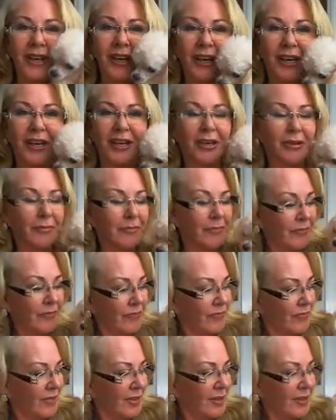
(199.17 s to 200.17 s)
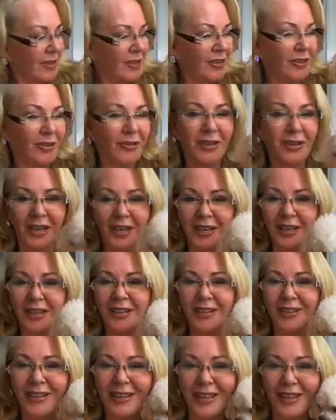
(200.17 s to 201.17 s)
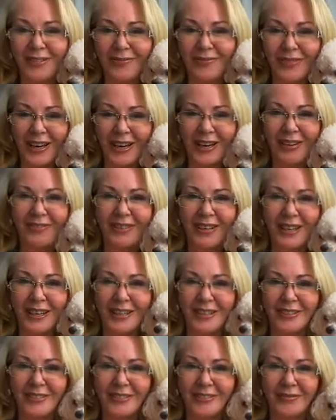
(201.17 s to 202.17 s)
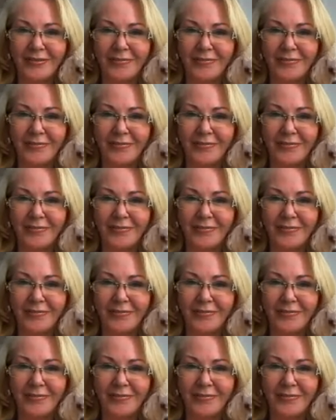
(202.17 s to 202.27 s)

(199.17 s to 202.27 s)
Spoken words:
Yogi. Okay. Bye for now.